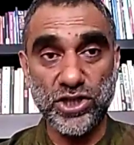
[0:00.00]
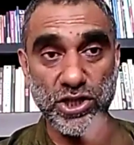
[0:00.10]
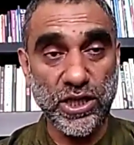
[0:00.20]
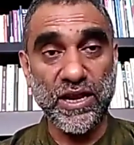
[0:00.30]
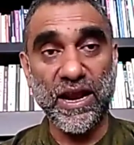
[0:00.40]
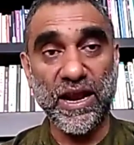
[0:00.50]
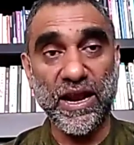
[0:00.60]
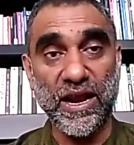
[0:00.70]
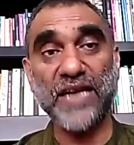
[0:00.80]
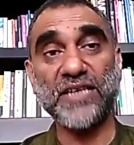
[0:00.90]
the
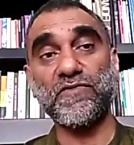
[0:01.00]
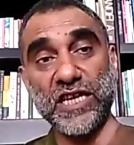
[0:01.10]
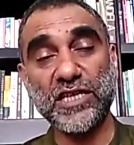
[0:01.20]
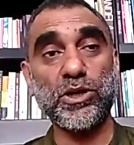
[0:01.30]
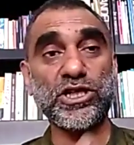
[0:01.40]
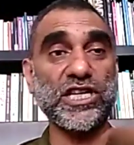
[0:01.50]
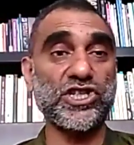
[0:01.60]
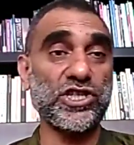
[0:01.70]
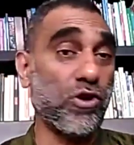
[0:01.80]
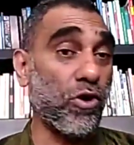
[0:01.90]
rise of gender
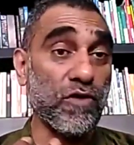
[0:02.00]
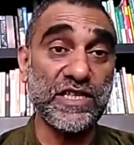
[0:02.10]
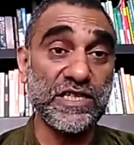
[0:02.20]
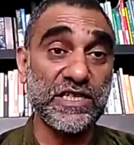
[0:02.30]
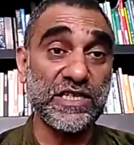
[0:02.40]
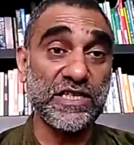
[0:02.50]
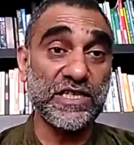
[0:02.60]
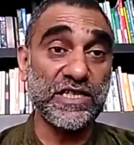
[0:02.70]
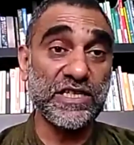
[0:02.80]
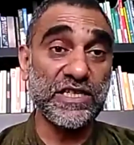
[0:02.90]
exploitation, all of these
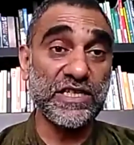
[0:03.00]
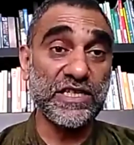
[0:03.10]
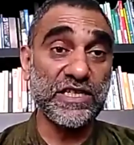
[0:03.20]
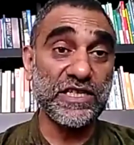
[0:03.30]
things,